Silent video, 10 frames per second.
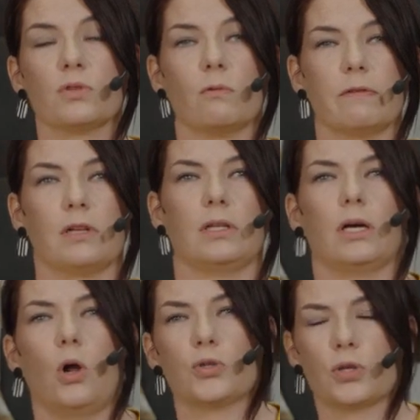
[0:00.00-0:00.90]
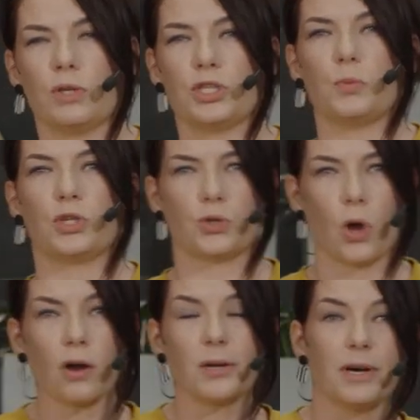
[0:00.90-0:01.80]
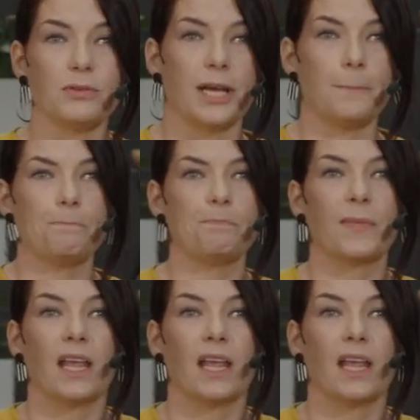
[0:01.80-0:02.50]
So we will also a little bit talk about them.